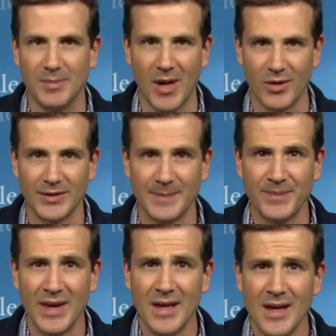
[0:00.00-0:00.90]
muddled.
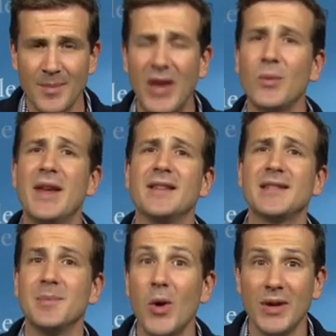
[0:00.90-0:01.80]
By the way,
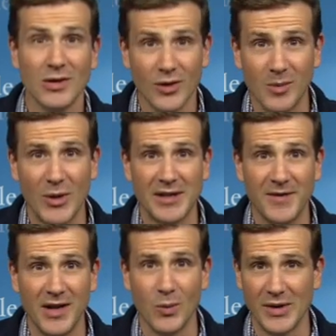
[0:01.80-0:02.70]
smoking during
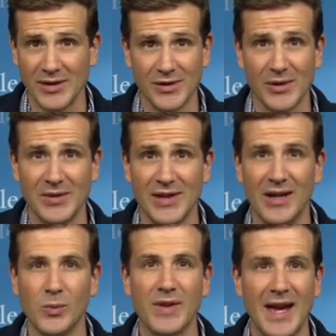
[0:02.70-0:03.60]
breastfeeding wasn't
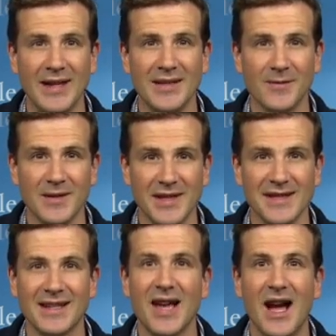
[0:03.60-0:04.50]
associated with any differences
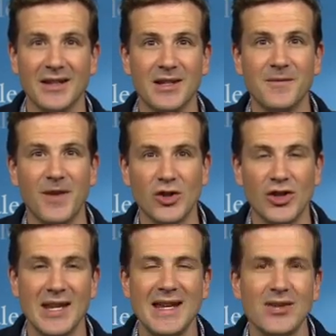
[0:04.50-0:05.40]
in cognitive
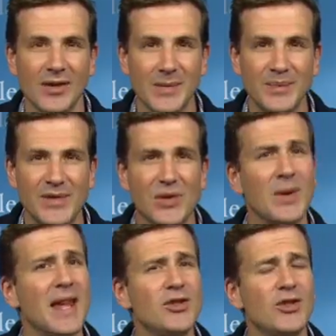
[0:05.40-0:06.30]
function either. So in
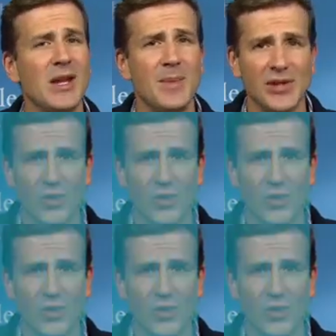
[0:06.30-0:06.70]
case you're keeping